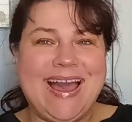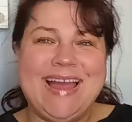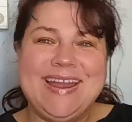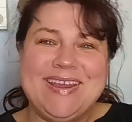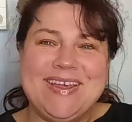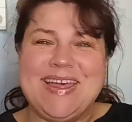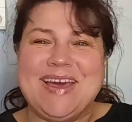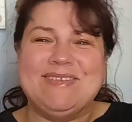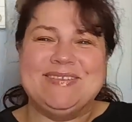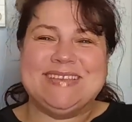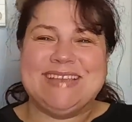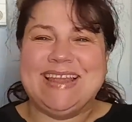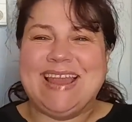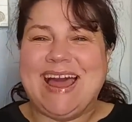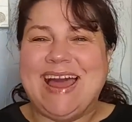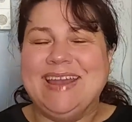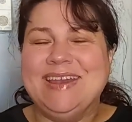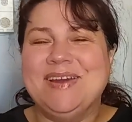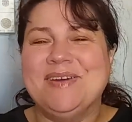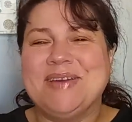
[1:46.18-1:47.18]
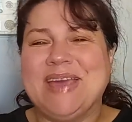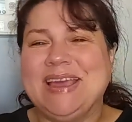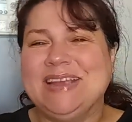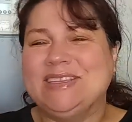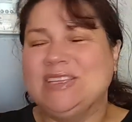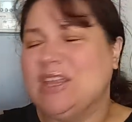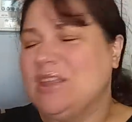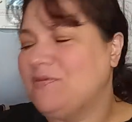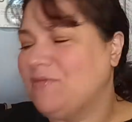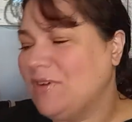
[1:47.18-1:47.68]
I know that was a lot. Okay,
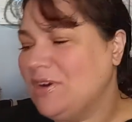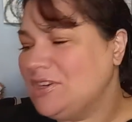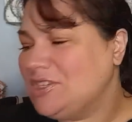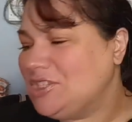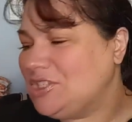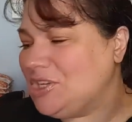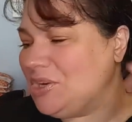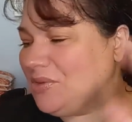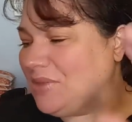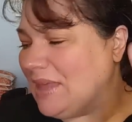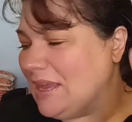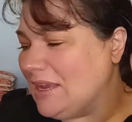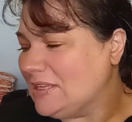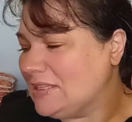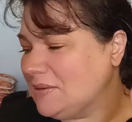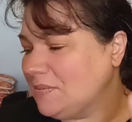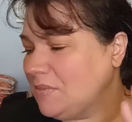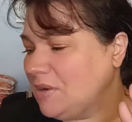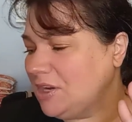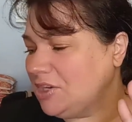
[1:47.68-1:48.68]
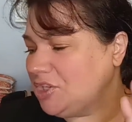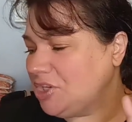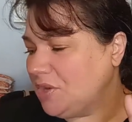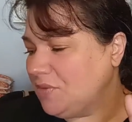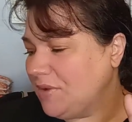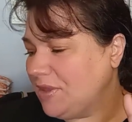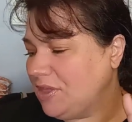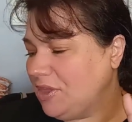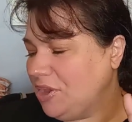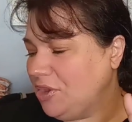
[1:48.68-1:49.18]
so the first two things I'm going to
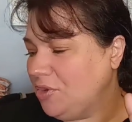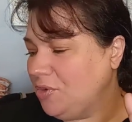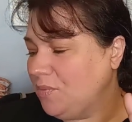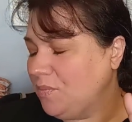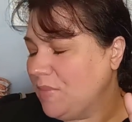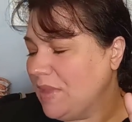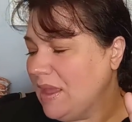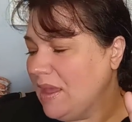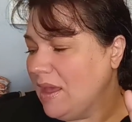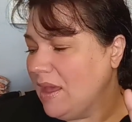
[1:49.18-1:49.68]
share with you